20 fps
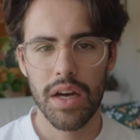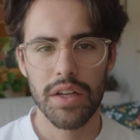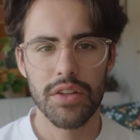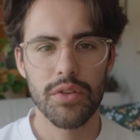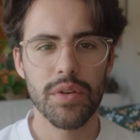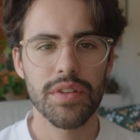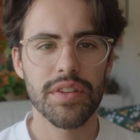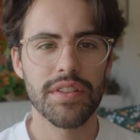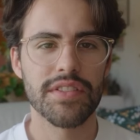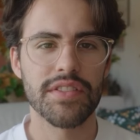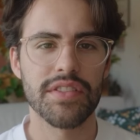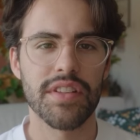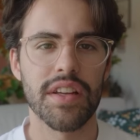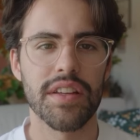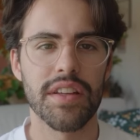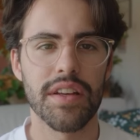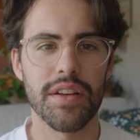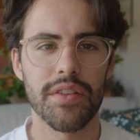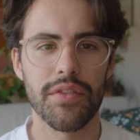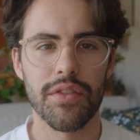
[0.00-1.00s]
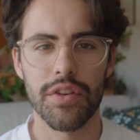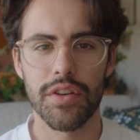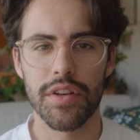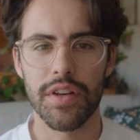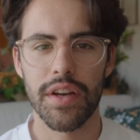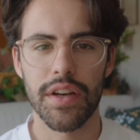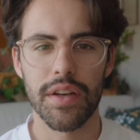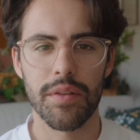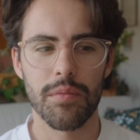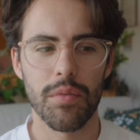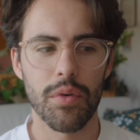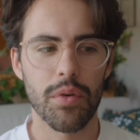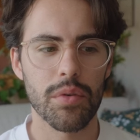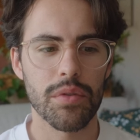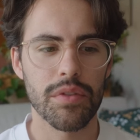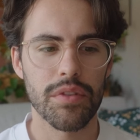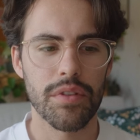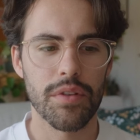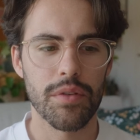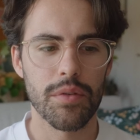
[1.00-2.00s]
I do understand that if you're getting
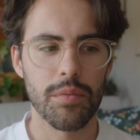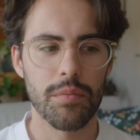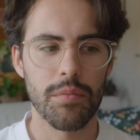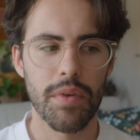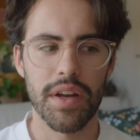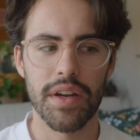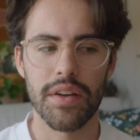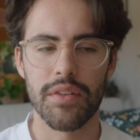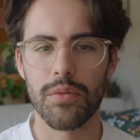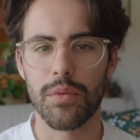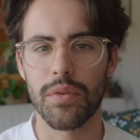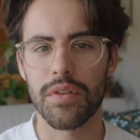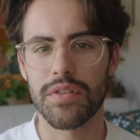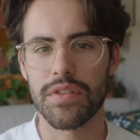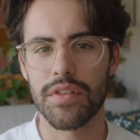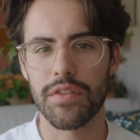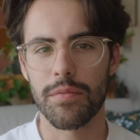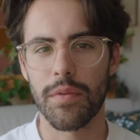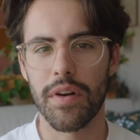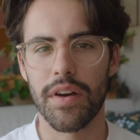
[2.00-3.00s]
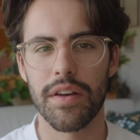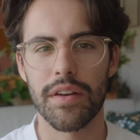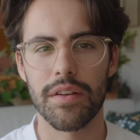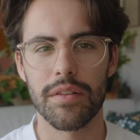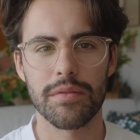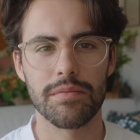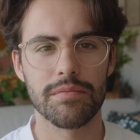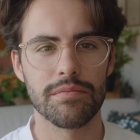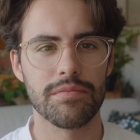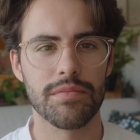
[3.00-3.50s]
bald, you might as well just buy a